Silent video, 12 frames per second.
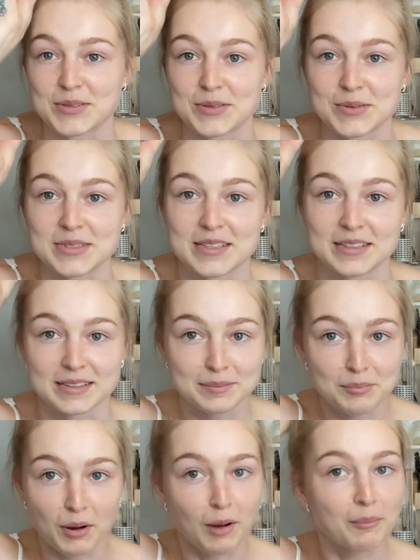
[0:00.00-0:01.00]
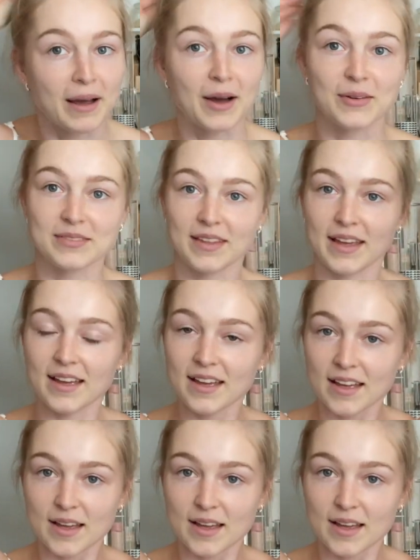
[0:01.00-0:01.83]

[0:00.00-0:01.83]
so it's gonna pop out there.